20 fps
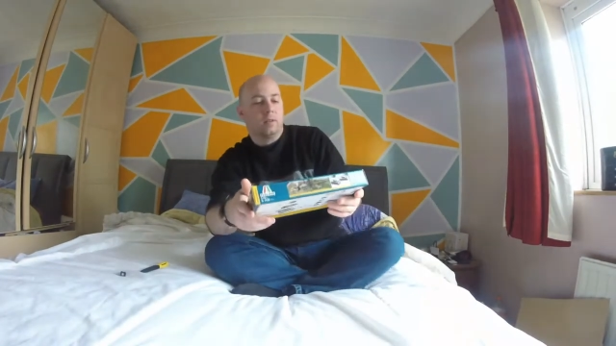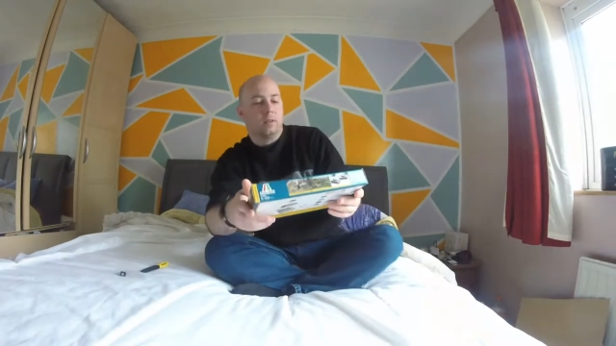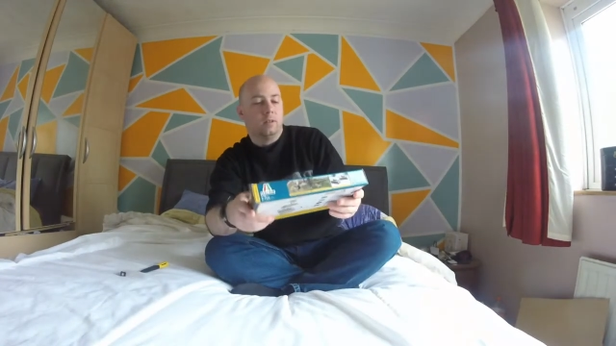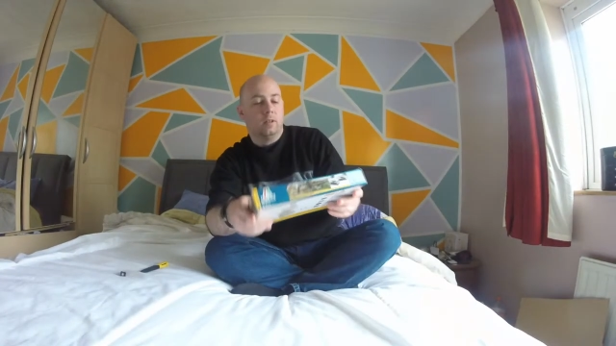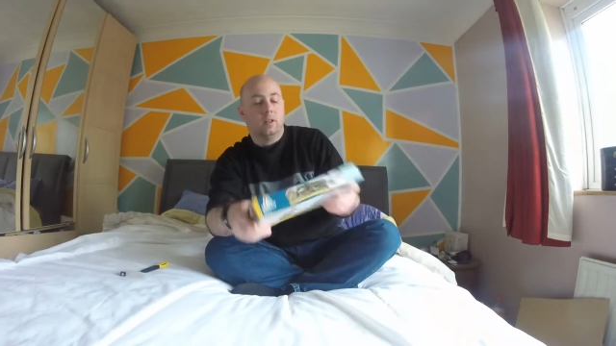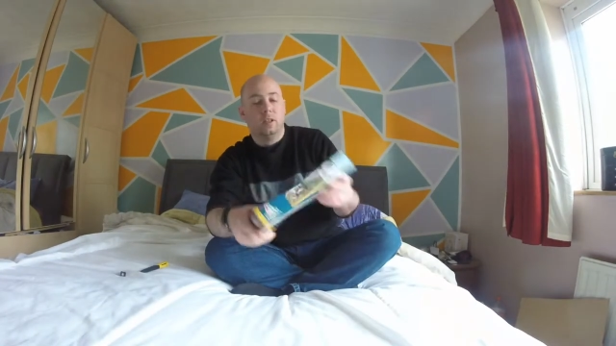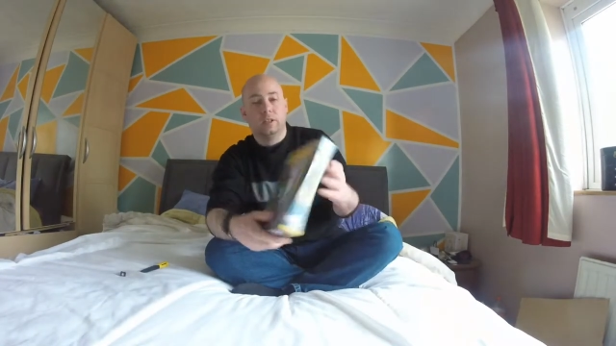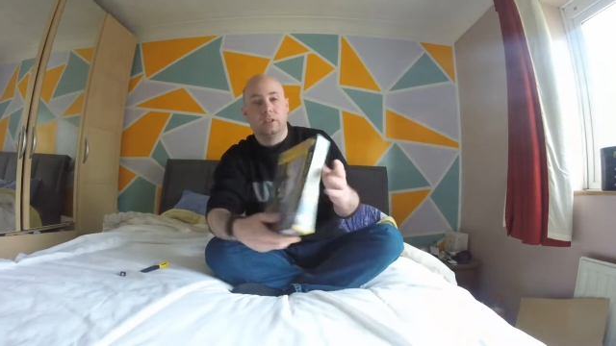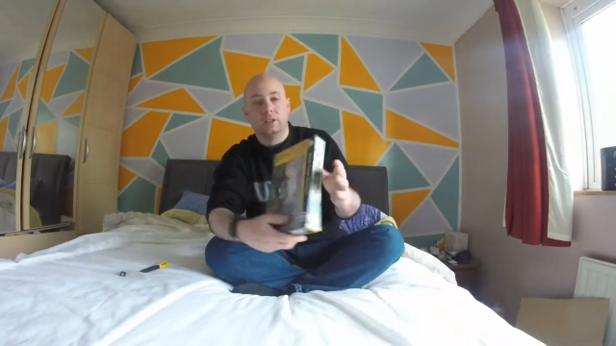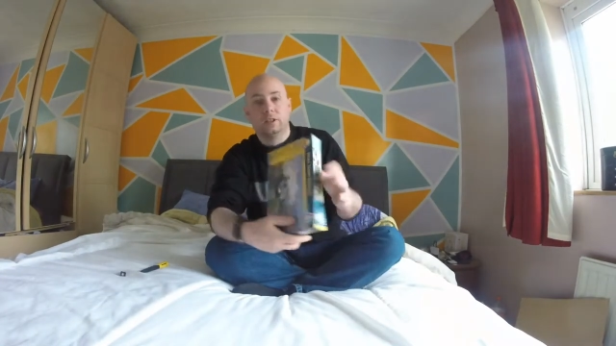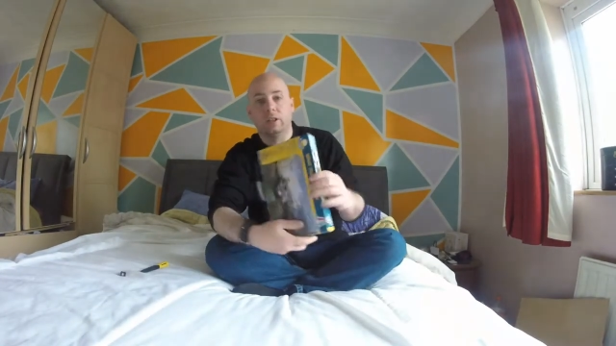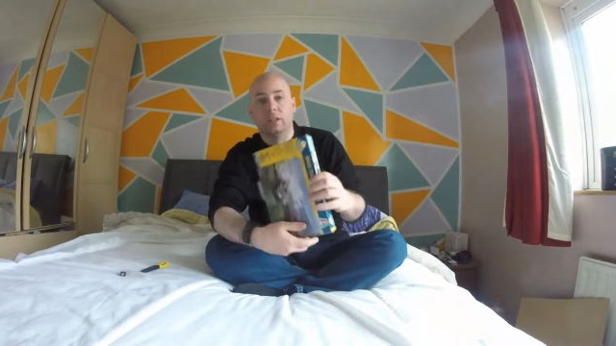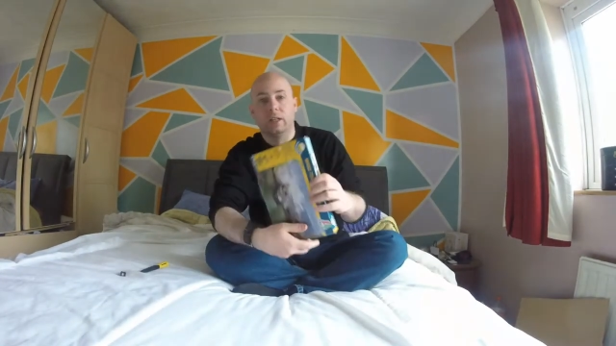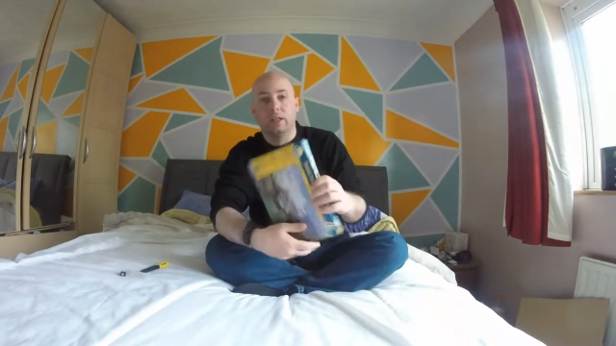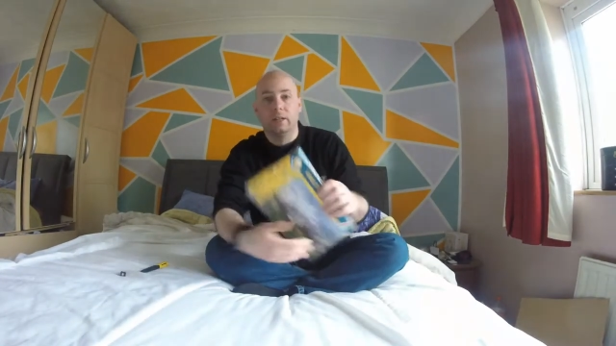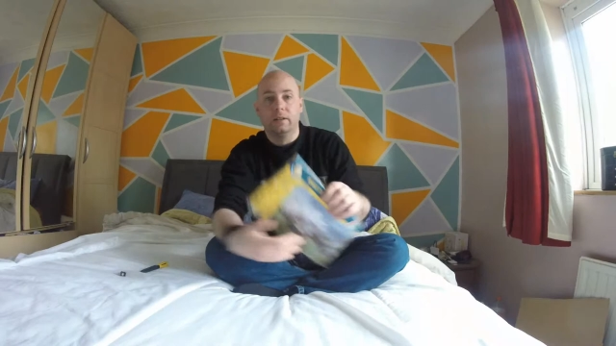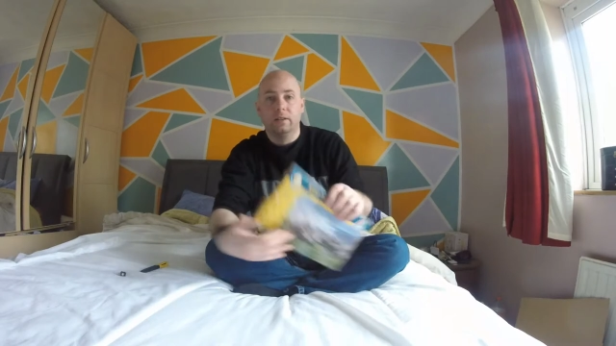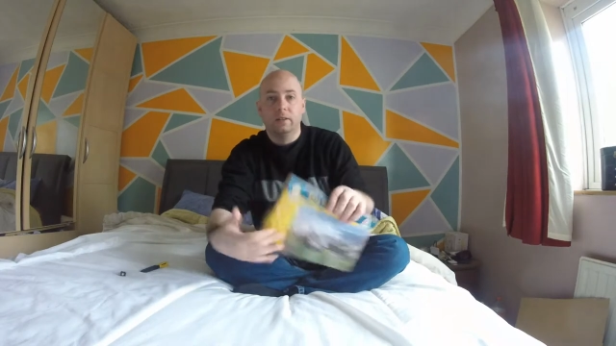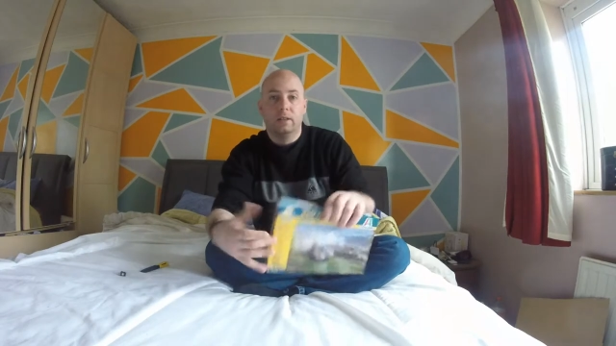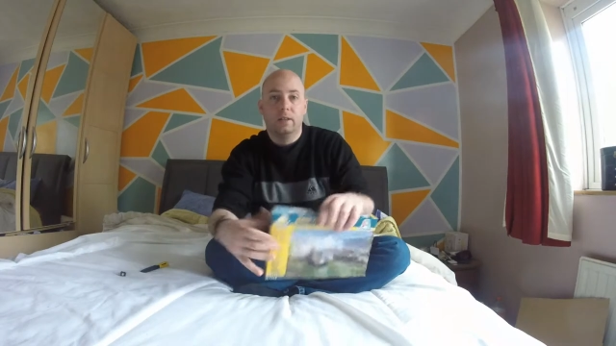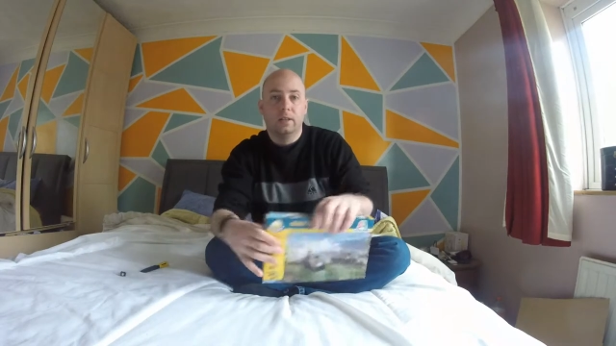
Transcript: alright, it's not now.